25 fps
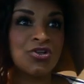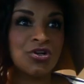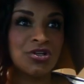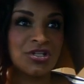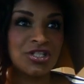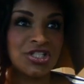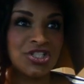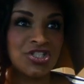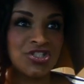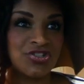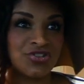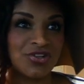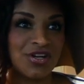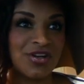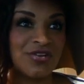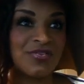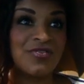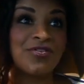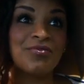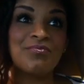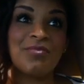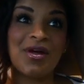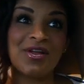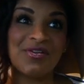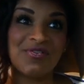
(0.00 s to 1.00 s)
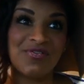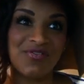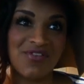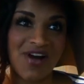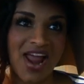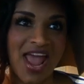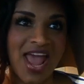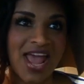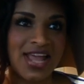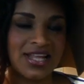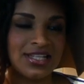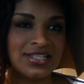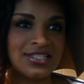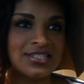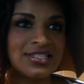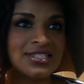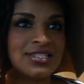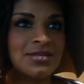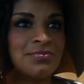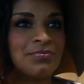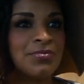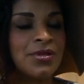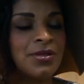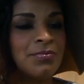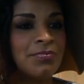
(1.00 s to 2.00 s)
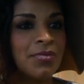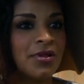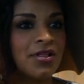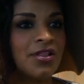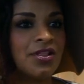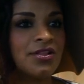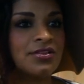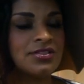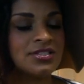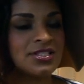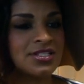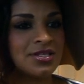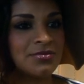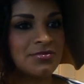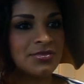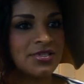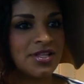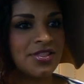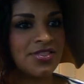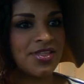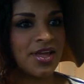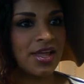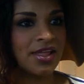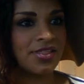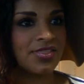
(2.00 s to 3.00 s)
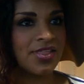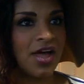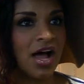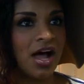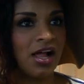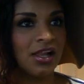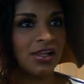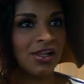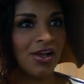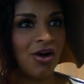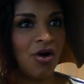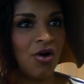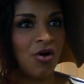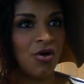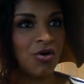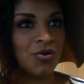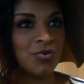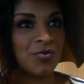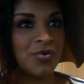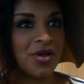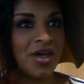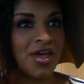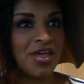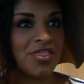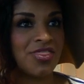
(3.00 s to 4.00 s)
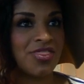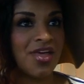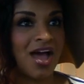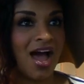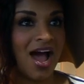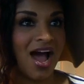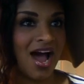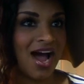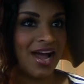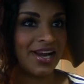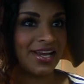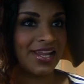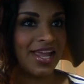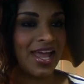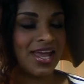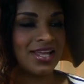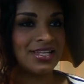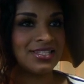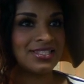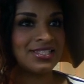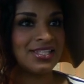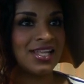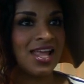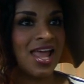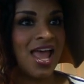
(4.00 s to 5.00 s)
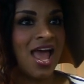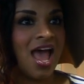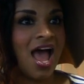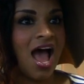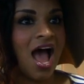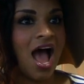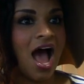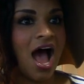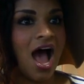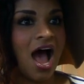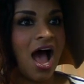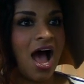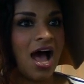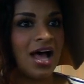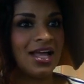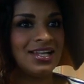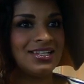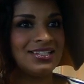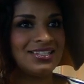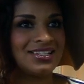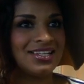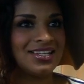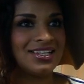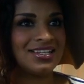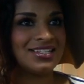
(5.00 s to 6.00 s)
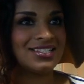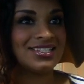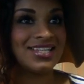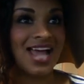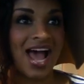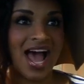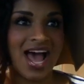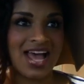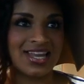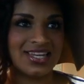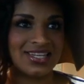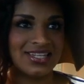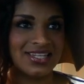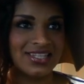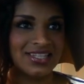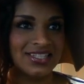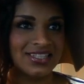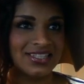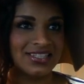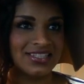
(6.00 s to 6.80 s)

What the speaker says: on the street from my friends, people seem to think that I'll get on with Harriet and Dan.